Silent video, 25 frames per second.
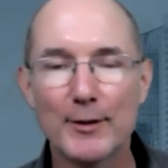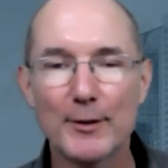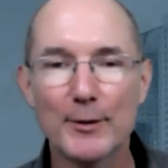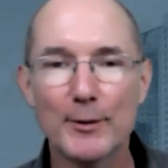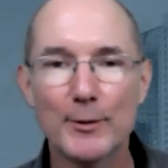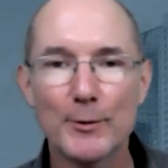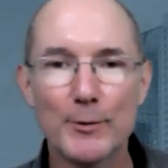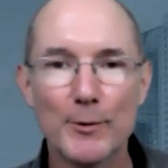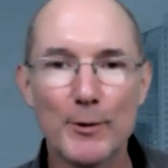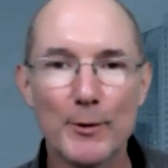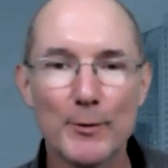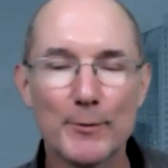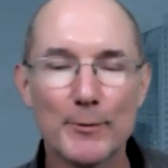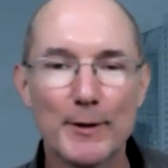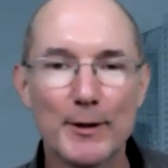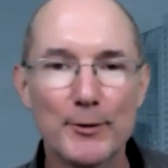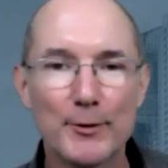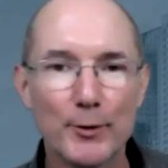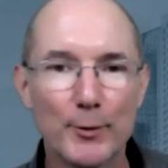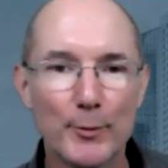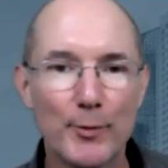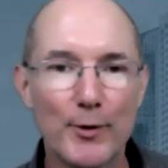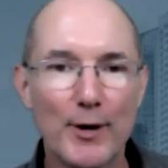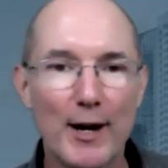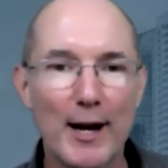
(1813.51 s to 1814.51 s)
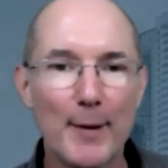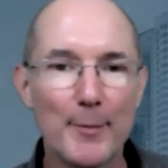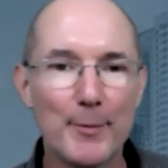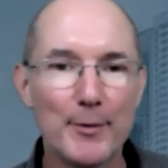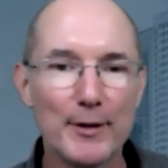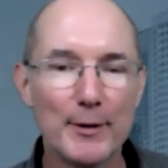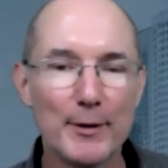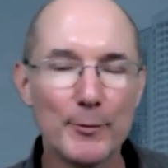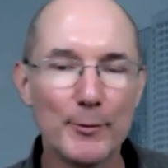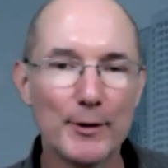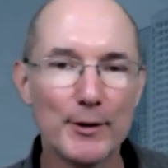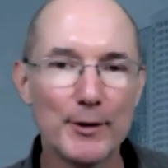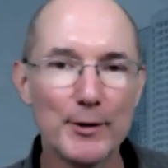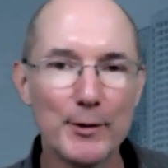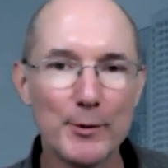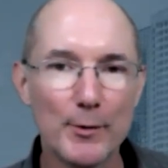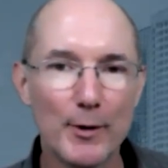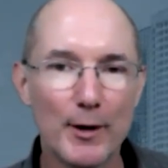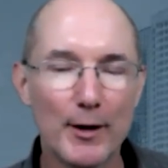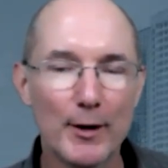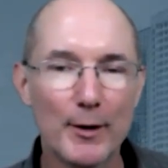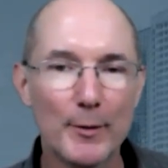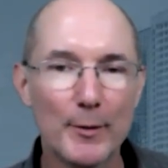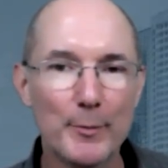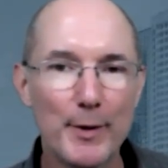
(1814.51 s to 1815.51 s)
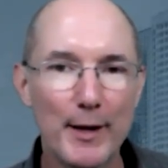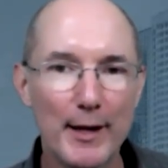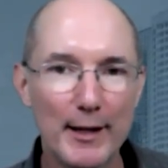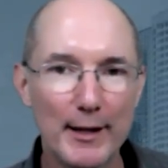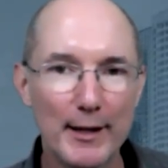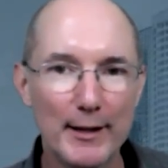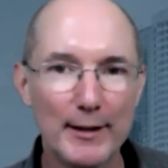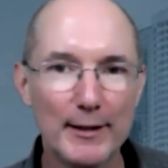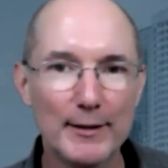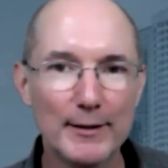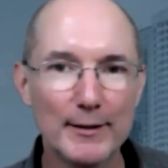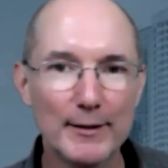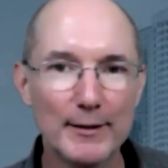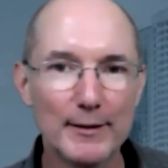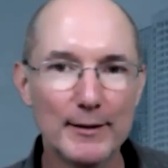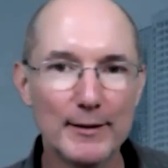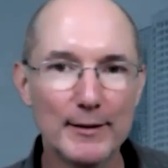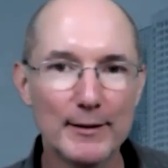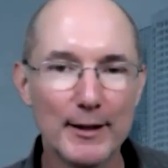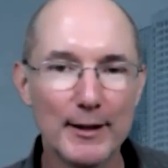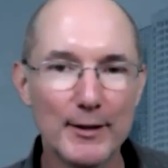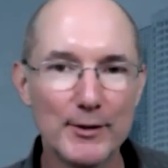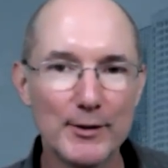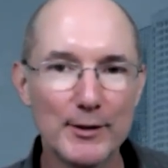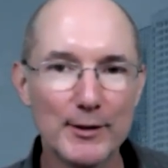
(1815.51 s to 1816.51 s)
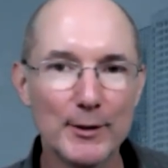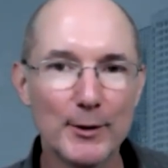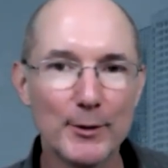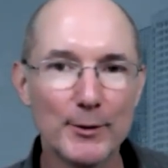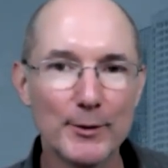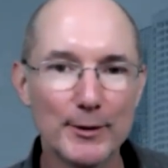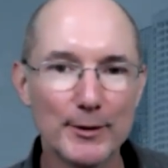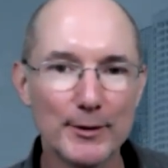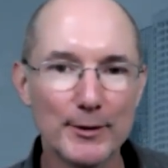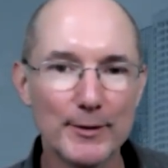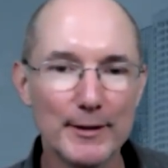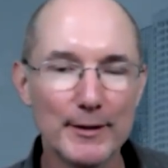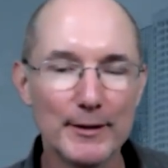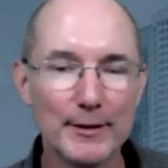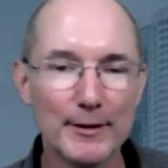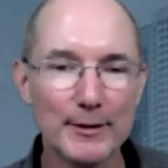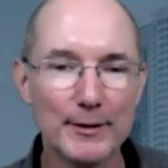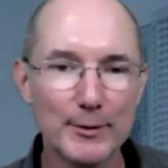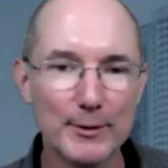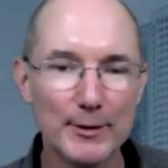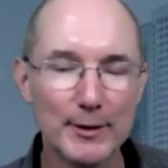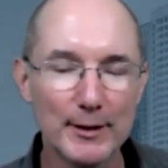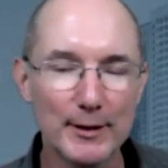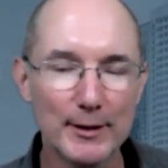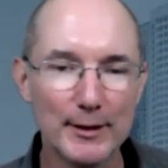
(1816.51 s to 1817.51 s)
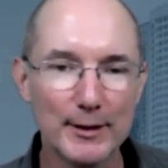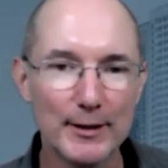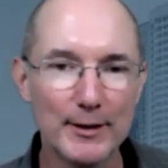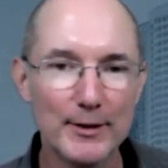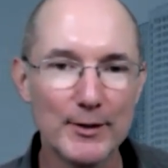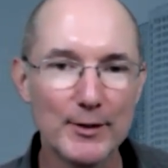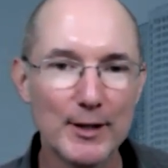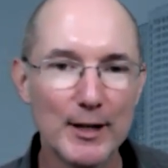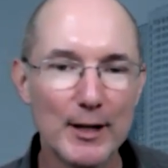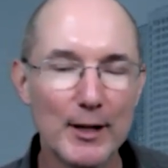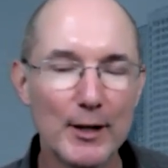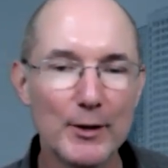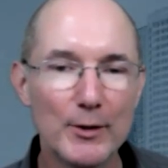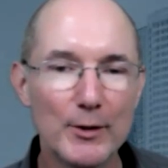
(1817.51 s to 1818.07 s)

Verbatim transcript: there who own rental property where you are paying as the owner the utilities,